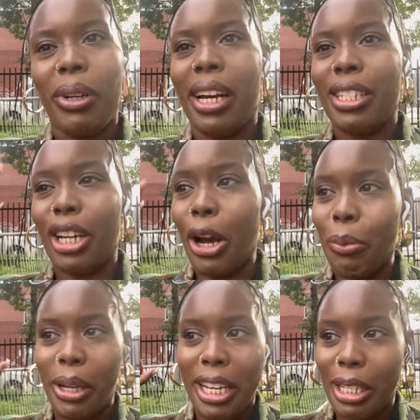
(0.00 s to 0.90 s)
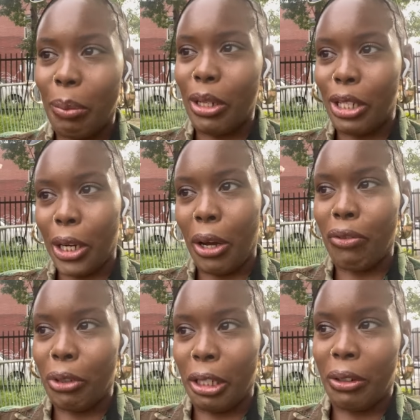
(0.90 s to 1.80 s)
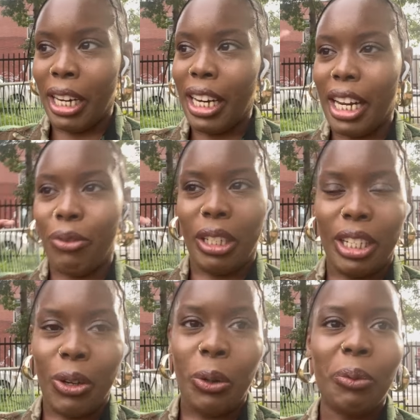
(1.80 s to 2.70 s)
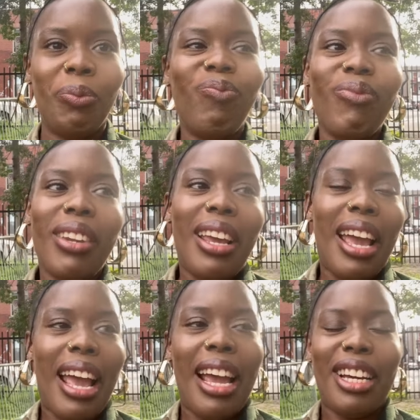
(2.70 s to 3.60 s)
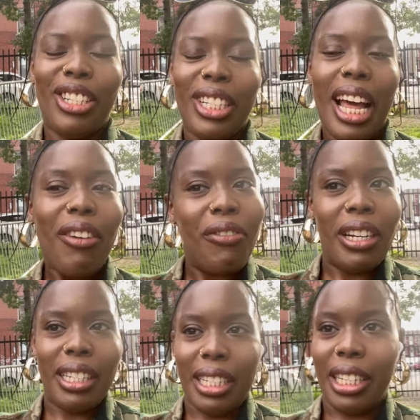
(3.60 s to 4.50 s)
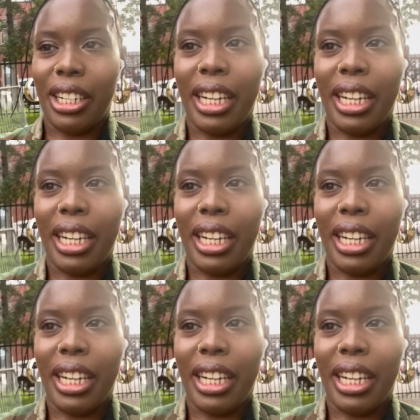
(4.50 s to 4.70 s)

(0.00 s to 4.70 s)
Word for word: you guys summer is starting off really great and really dope, and just have fun this year,